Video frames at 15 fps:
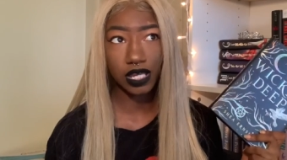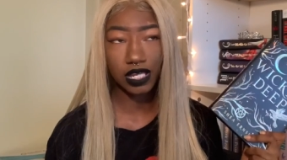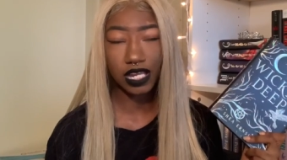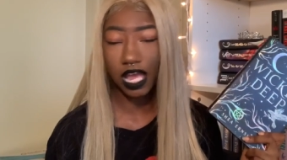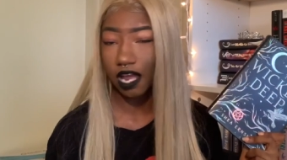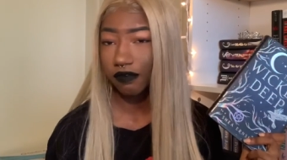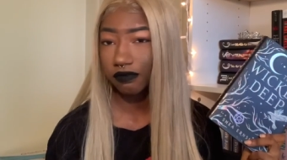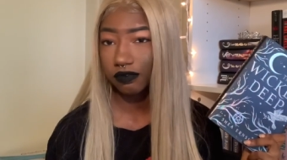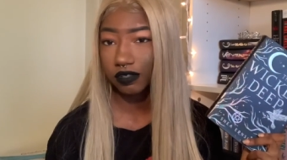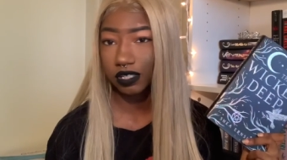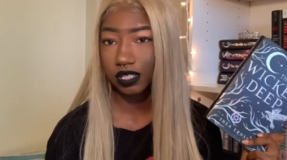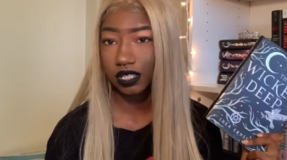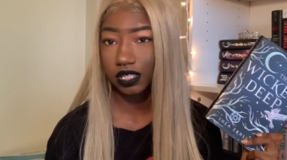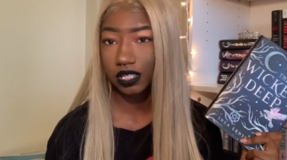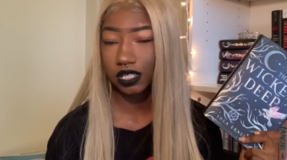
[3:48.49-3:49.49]
and
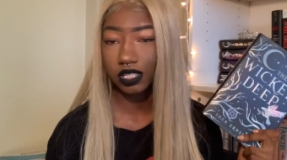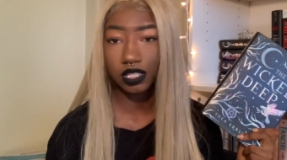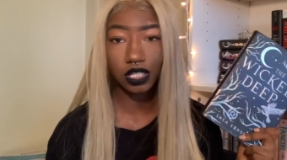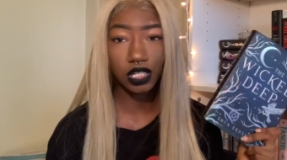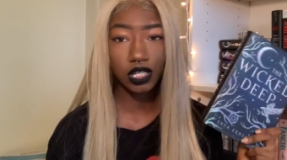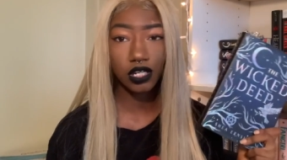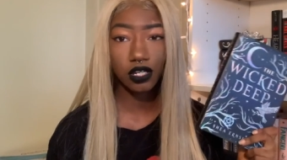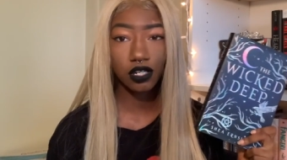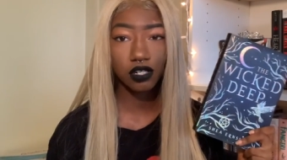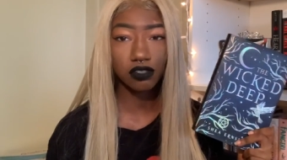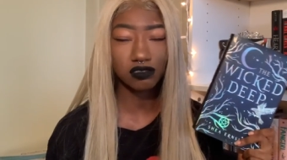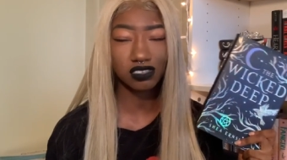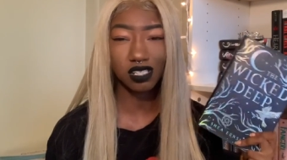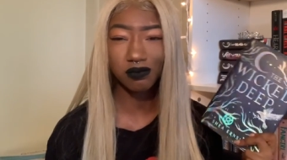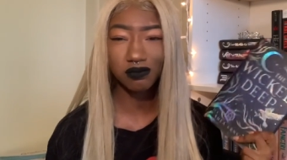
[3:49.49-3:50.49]
every year
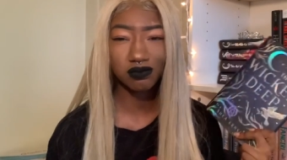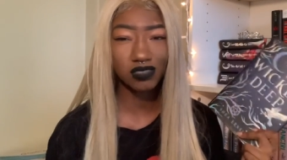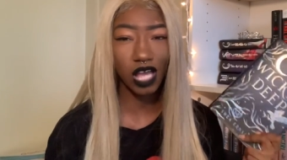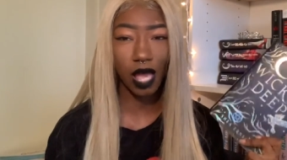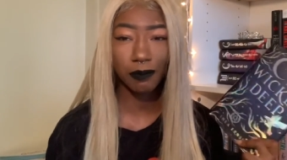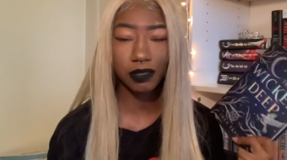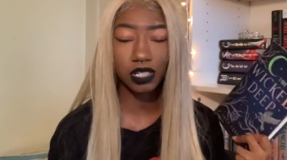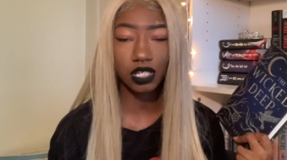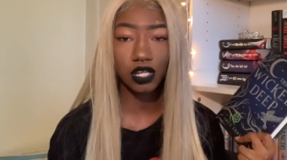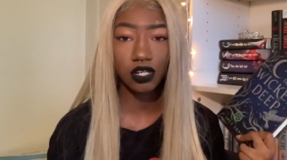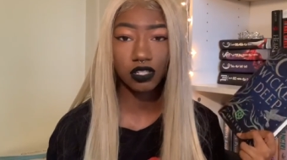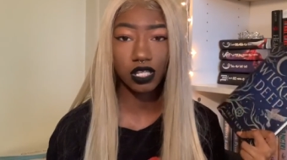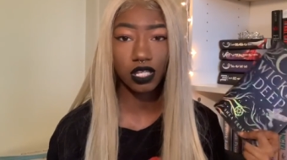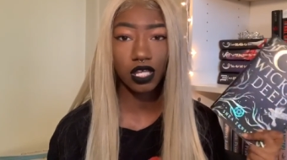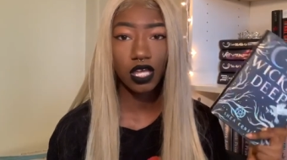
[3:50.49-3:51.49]

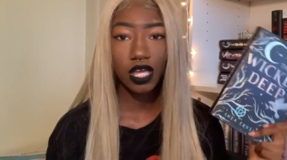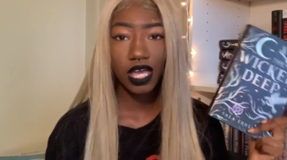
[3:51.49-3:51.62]
they